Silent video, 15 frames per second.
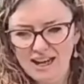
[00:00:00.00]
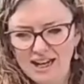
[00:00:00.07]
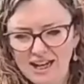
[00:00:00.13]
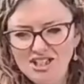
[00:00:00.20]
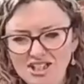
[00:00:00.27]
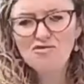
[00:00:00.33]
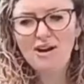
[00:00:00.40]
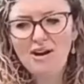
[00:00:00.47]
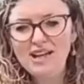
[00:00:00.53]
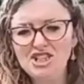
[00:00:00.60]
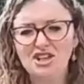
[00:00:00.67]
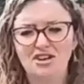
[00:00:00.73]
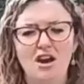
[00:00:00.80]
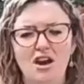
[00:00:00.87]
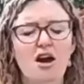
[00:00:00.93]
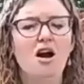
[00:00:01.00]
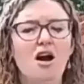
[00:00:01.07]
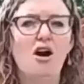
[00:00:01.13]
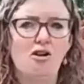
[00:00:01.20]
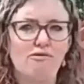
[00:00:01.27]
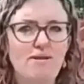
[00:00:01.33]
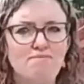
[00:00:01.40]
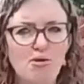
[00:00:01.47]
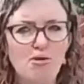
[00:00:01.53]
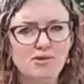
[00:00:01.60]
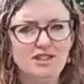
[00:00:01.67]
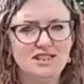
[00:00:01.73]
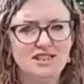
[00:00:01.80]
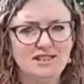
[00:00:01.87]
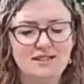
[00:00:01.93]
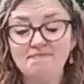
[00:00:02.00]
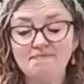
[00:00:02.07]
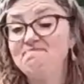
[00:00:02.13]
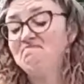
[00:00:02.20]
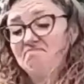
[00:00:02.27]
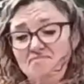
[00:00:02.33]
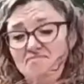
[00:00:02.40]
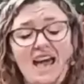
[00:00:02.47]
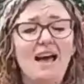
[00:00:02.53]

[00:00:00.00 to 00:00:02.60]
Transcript: and duration are important. Yeah,